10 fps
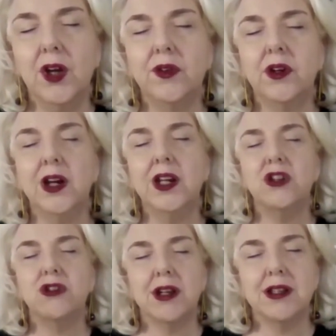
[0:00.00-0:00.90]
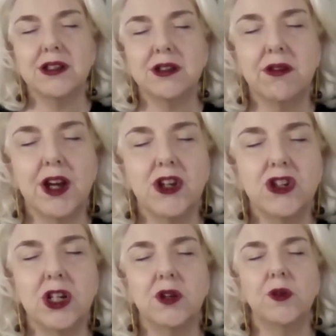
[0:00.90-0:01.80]
for any
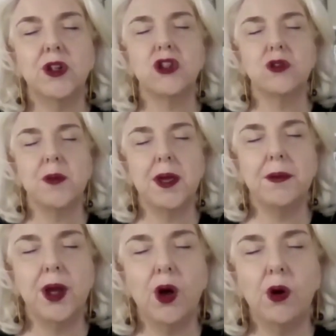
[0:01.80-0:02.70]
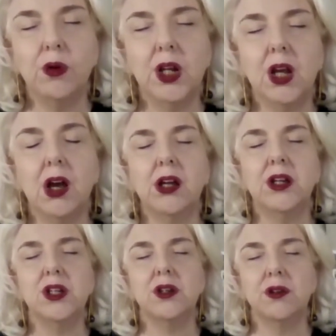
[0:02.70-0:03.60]
transgression in which you may be holding
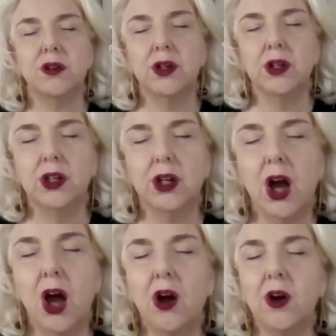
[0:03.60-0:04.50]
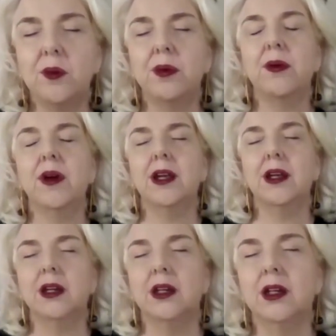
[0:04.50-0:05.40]
on to,
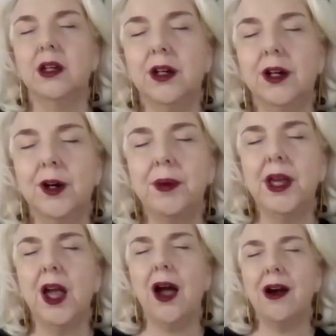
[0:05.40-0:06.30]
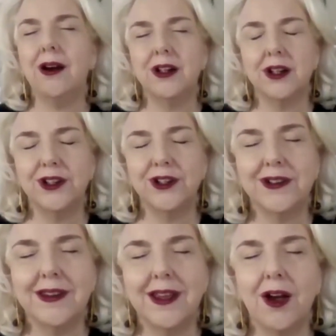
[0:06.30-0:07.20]
harboring, or being hard on
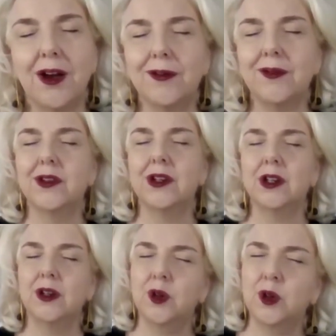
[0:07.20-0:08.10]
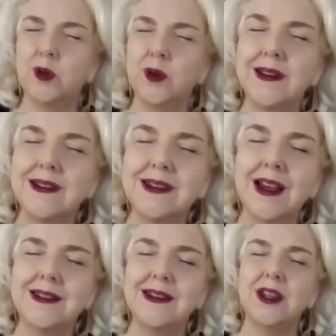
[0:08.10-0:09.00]
yourself, or
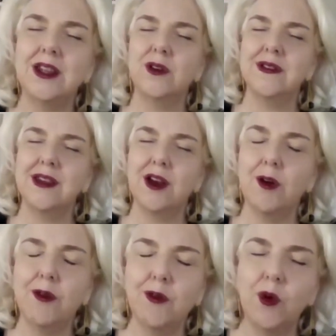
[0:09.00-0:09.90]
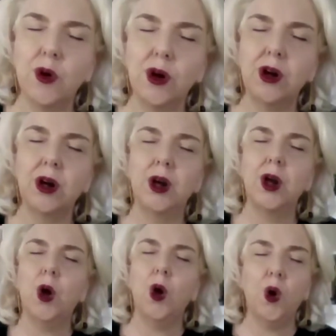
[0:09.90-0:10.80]
criticizing yourself for,
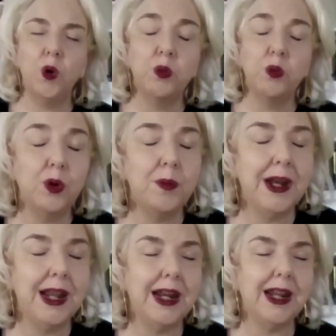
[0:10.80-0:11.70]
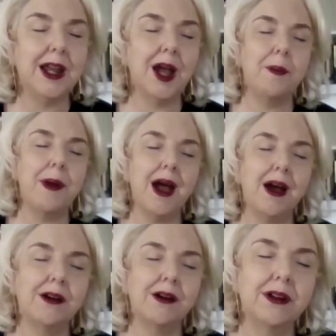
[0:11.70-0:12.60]
or ruminating
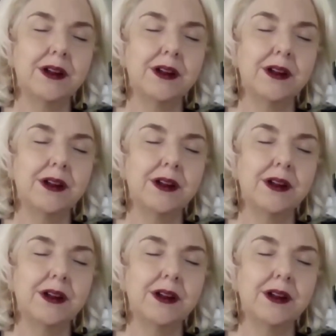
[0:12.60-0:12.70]
about